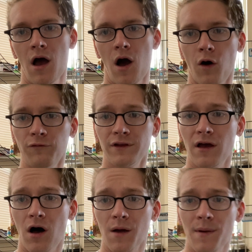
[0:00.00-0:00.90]
Hopefully they
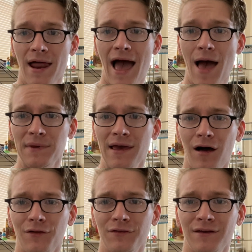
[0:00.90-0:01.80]
all come out happy,
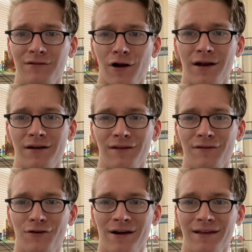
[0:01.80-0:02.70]
healthy, and ready to live a
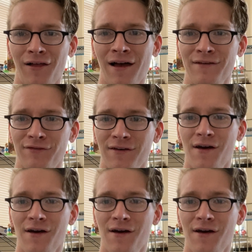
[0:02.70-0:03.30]
great life.